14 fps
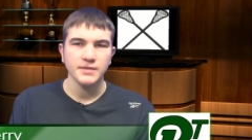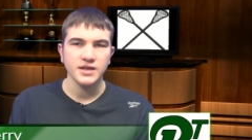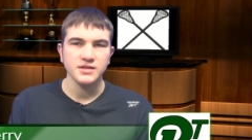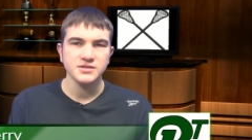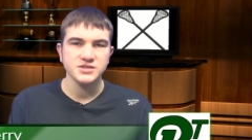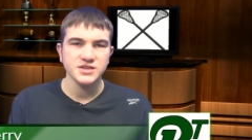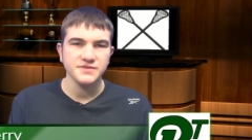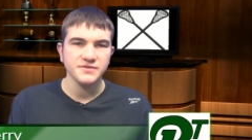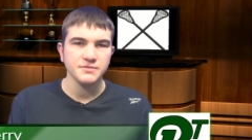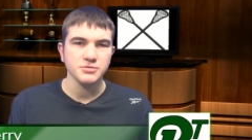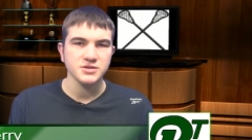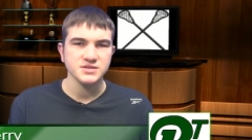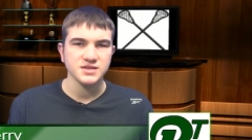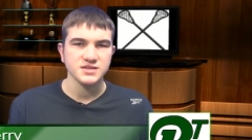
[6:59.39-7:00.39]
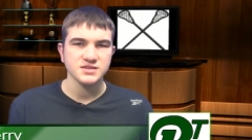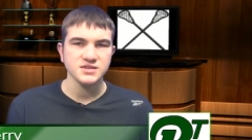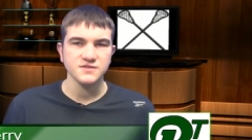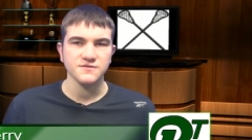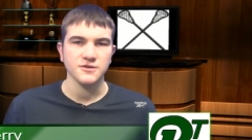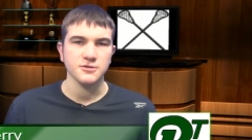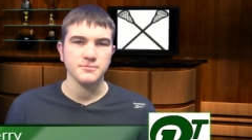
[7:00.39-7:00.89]
JV plays at
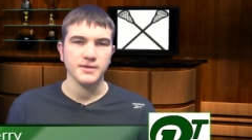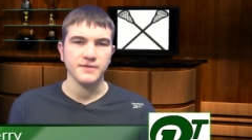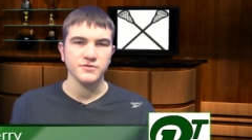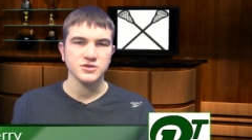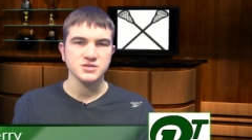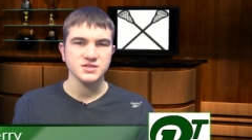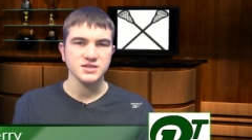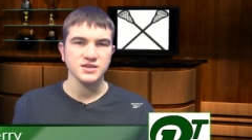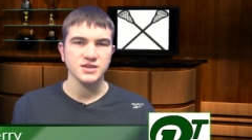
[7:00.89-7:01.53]
6, followed by varsity